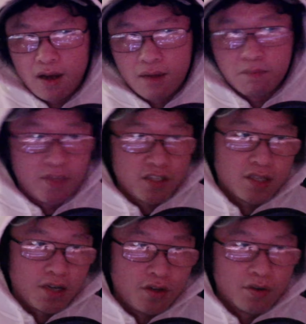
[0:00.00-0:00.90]
this is
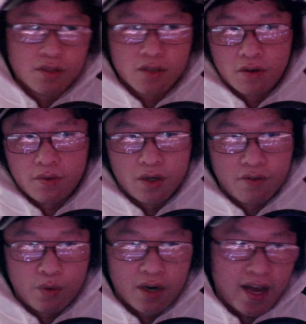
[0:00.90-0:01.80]
how you do it. So, if
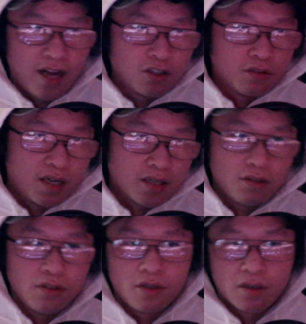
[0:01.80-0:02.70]
you want to hatch your
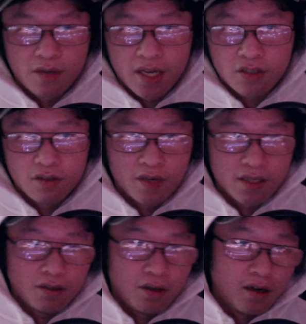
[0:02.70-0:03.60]
vessel, you can nest your
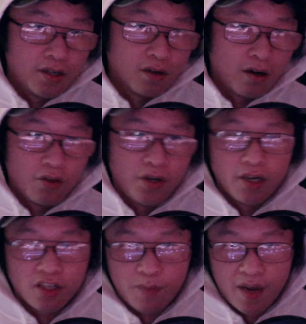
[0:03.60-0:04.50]
vessel on your Otherside
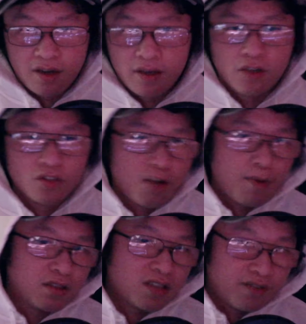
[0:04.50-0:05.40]
Expand It. It'll take
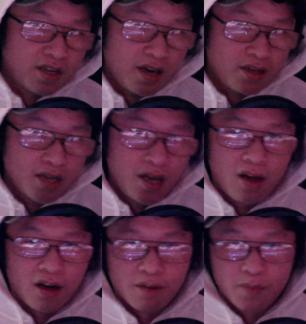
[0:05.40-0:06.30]
about 7 days.
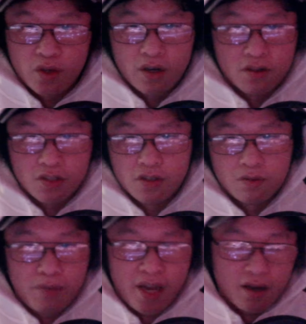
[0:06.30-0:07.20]
You can
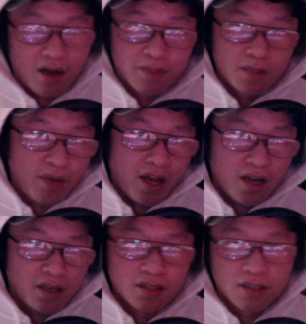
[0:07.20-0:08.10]
also opt to
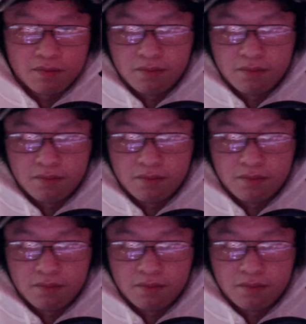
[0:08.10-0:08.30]
pay to,